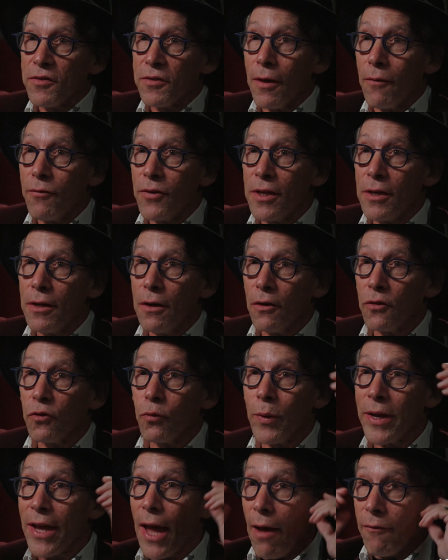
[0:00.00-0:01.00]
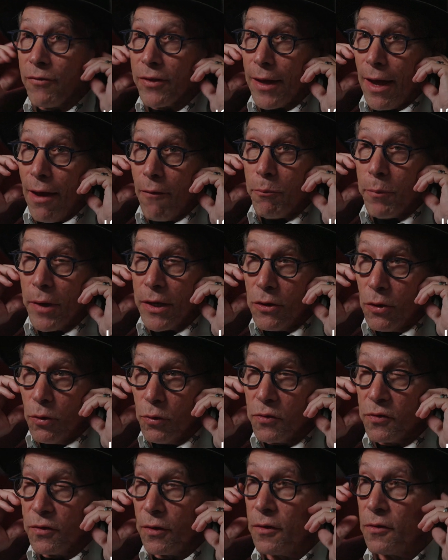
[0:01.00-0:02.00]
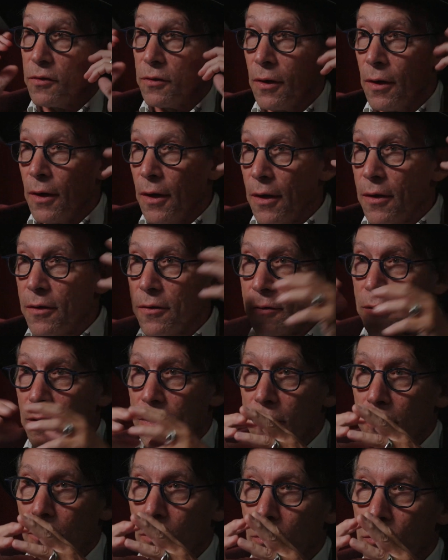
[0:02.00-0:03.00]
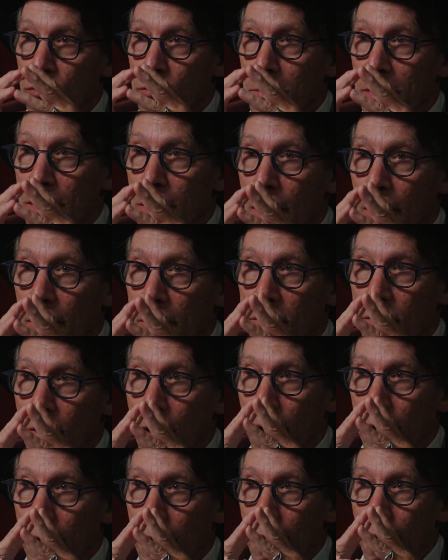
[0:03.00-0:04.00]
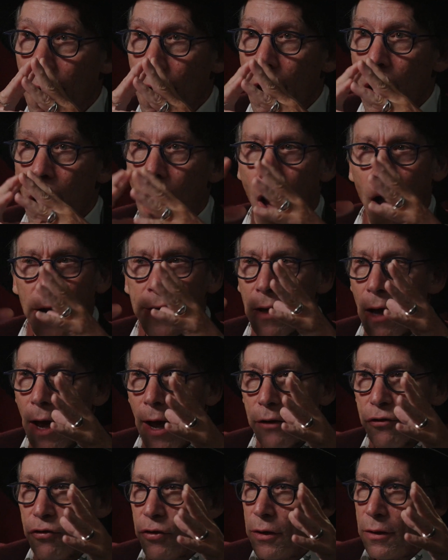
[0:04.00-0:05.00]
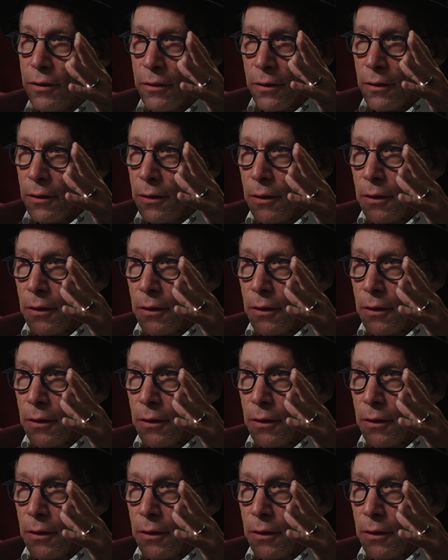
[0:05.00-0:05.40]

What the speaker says: 70 years, we have. Yeah. They haven't been used since Hiroshima and Nagasaki. I actually